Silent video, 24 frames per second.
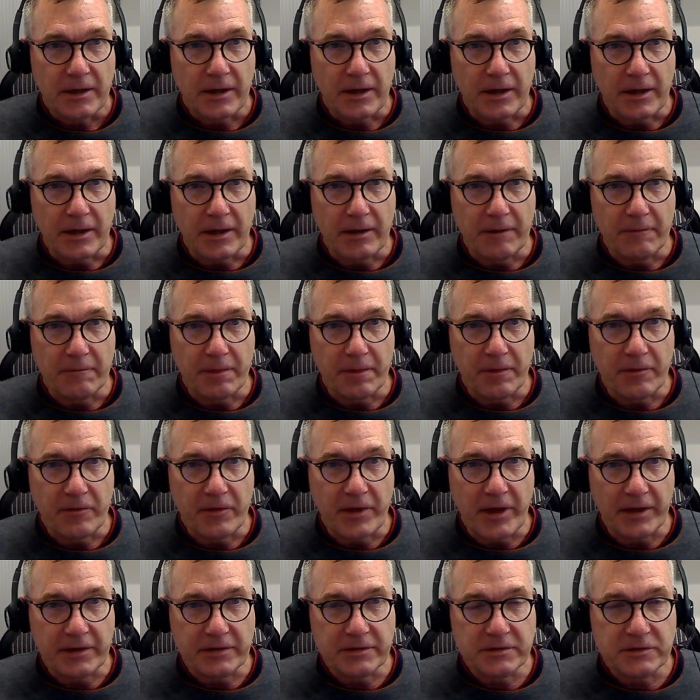
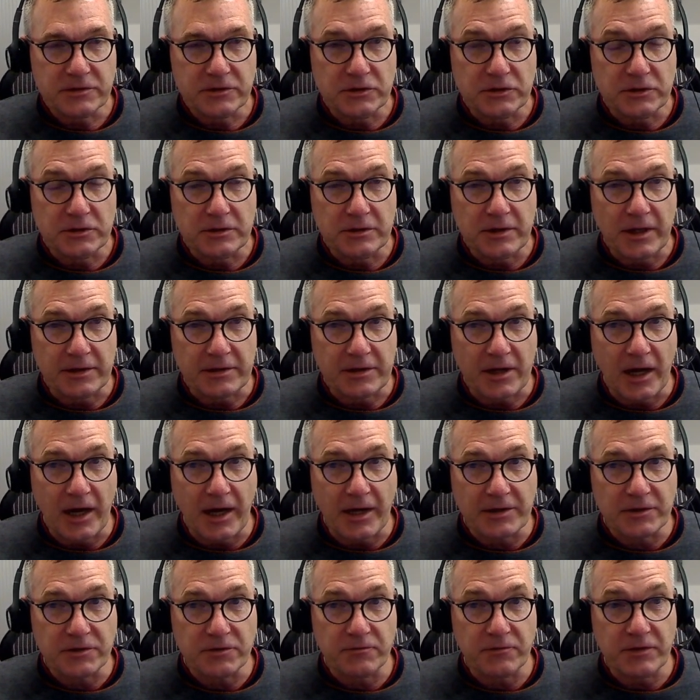that at the
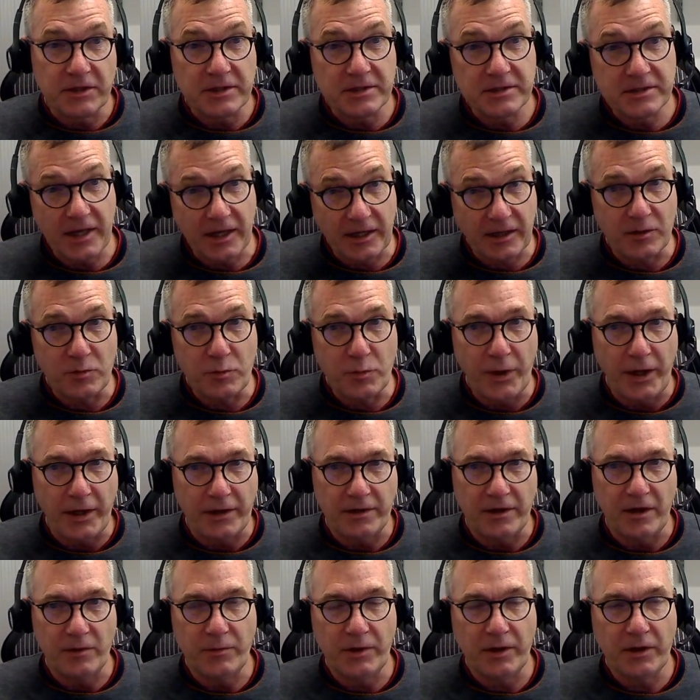height of the second
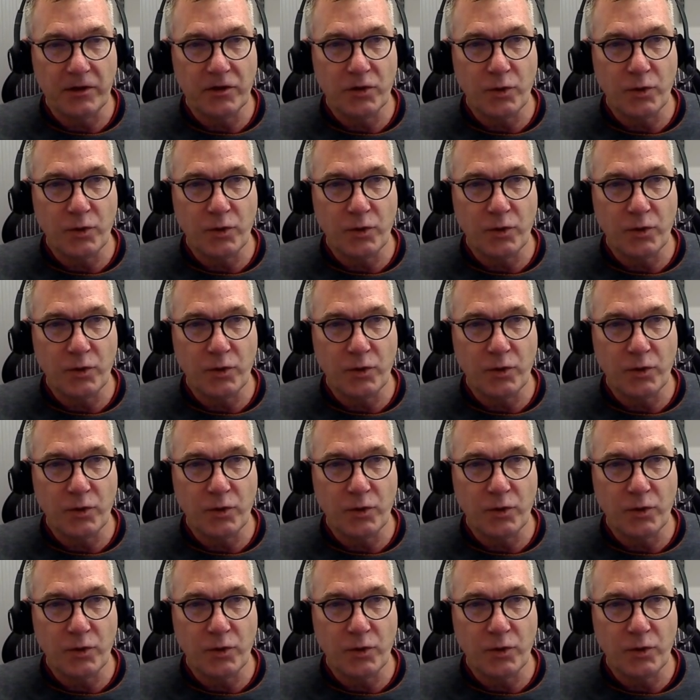pandemic,